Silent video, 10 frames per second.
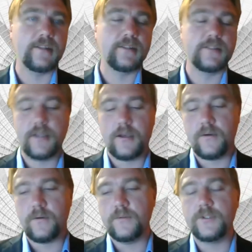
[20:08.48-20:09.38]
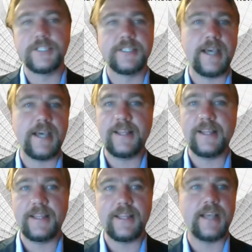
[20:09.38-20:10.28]
So just to
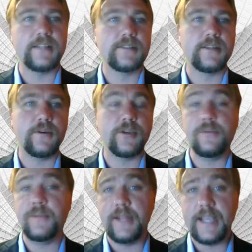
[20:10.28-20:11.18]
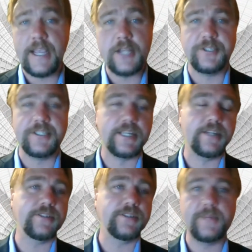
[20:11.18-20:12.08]
highlight that, so communication
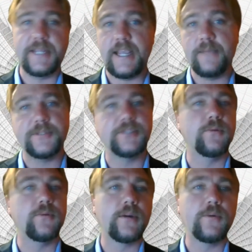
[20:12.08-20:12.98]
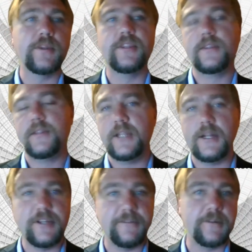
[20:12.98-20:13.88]
skills, being able to work with,
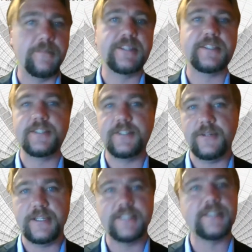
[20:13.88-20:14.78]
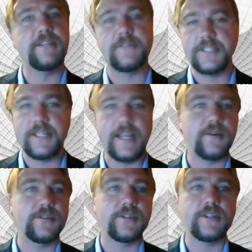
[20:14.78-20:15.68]
different business units, different
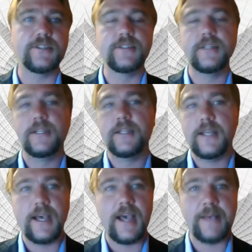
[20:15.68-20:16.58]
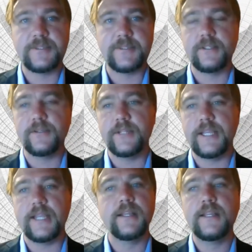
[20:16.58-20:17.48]
stakeholders,
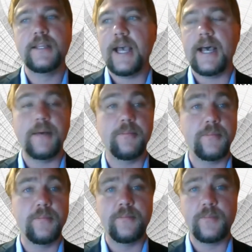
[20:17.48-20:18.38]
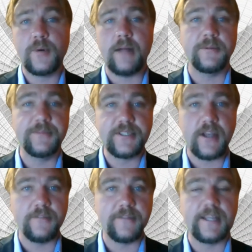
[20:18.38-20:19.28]
absolutely. Problem
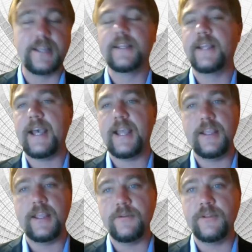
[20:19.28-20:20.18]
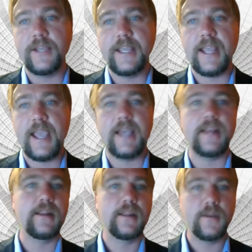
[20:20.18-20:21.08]
solving, looking at
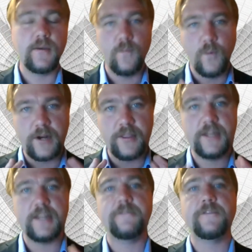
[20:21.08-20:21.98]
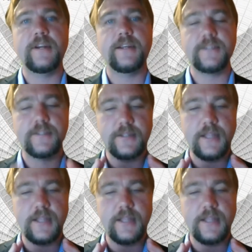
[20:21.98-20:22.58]
what are the different,